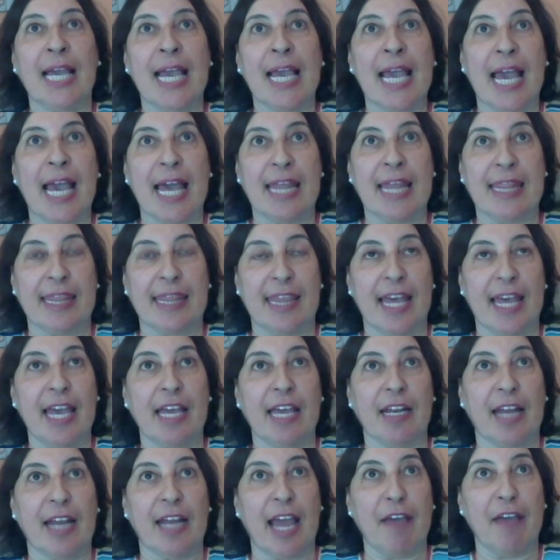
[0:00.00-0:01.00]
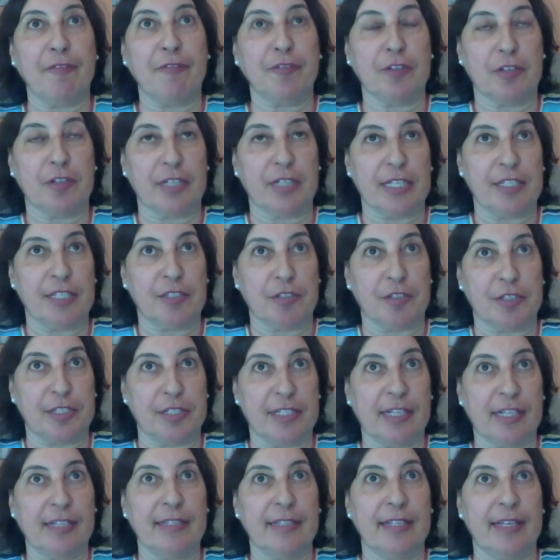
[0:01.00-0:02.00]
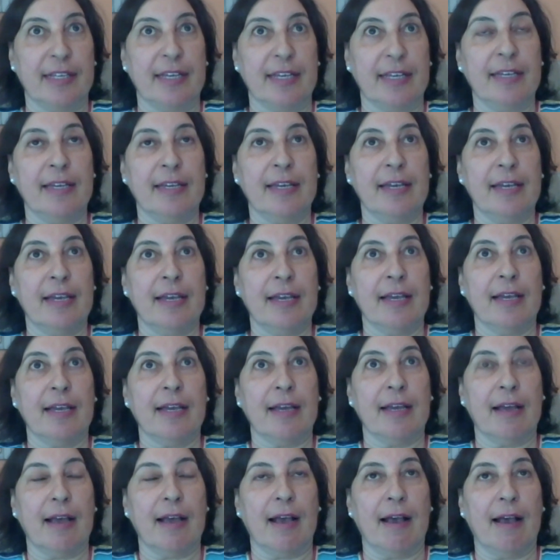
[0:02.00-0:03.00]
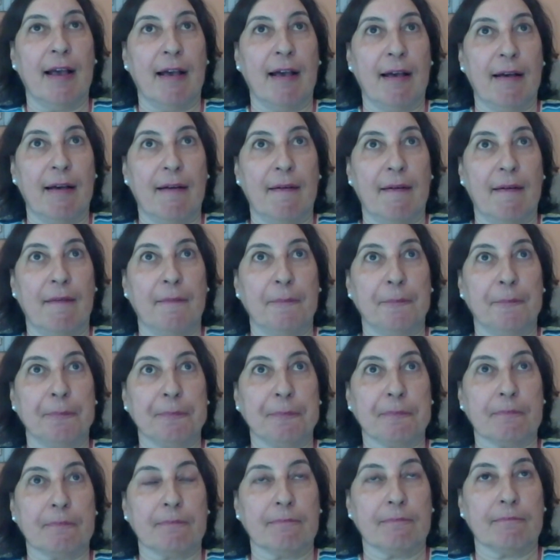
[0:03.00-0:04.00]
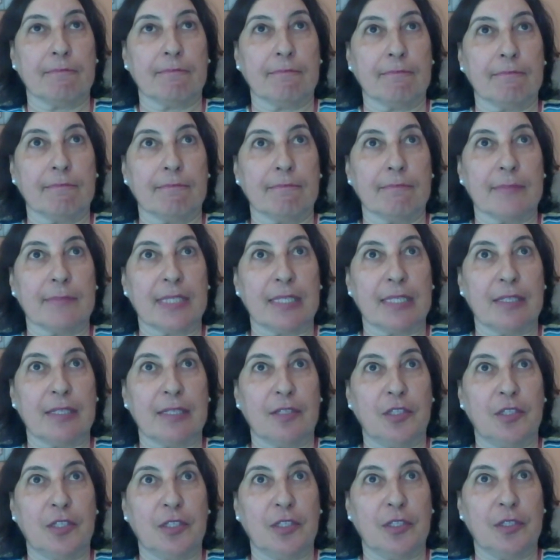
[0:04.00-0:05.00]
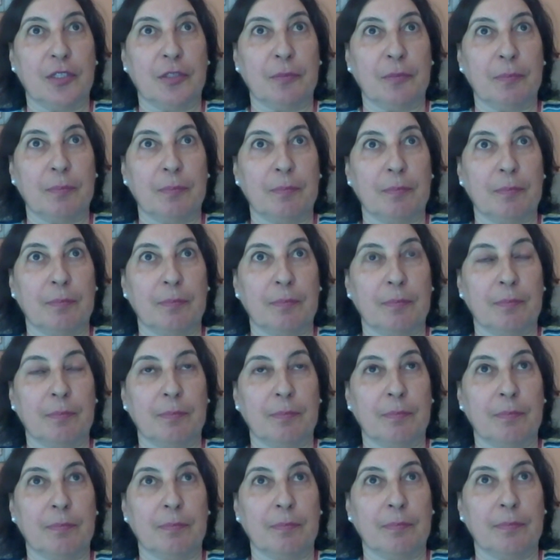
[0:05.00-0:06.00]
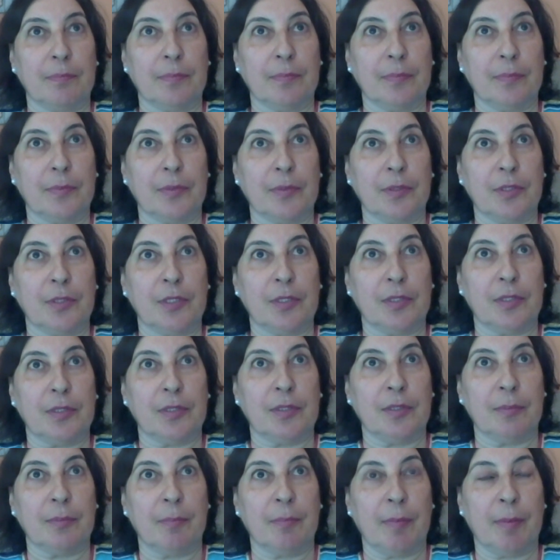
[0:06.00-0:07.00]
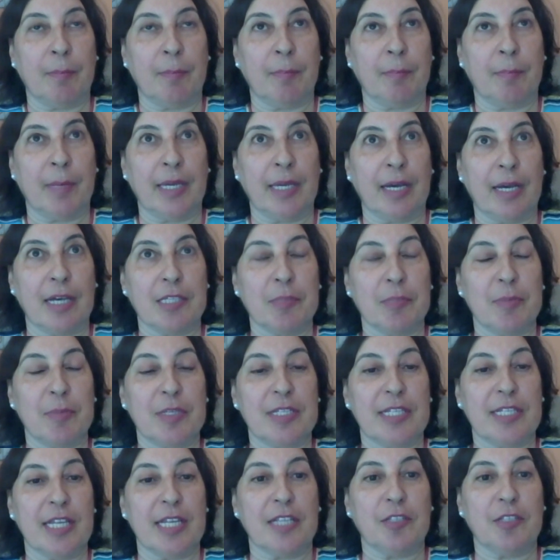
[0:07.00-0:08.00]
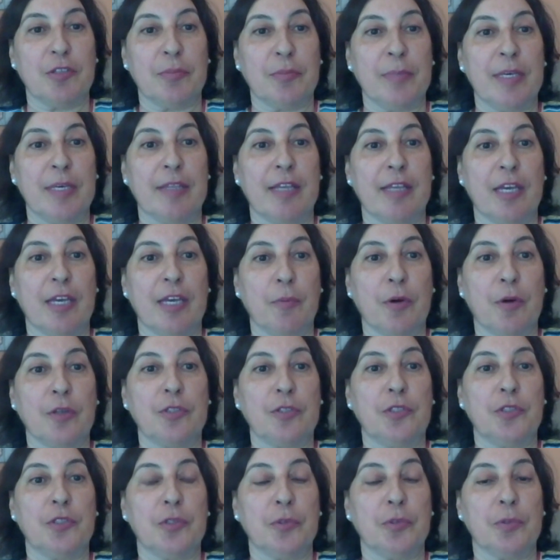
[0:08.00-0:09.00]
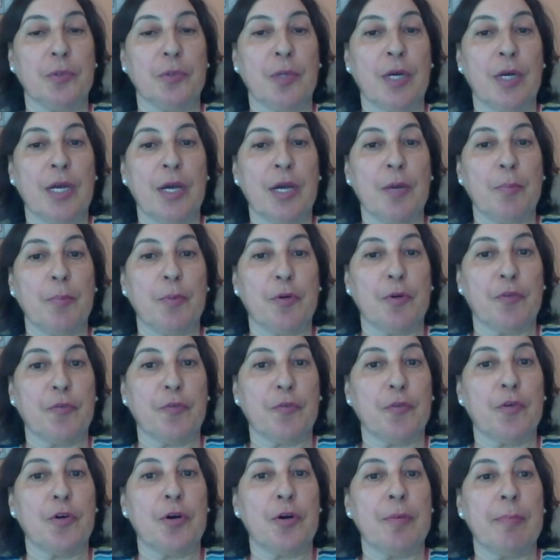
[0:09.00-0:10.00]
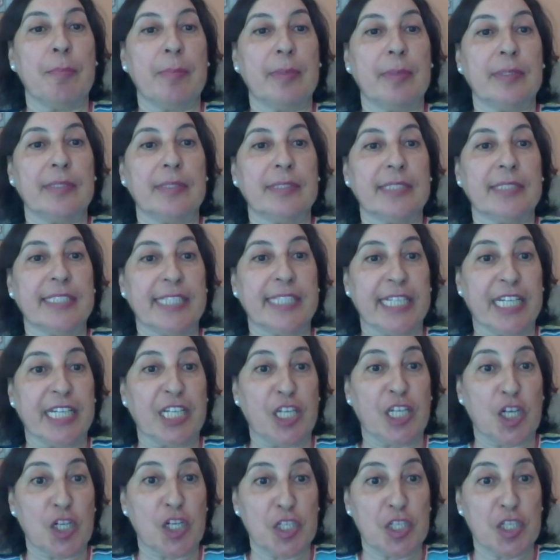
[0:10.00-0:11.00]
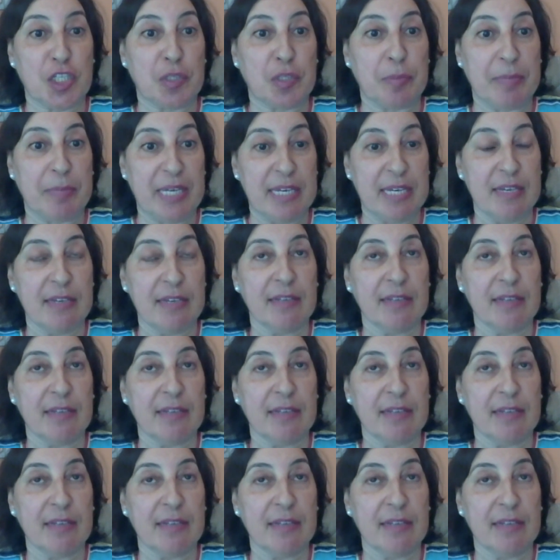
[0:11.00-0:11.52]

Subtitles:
And then after Easter Sunday, my husband said to me they want to perform tracheostomy,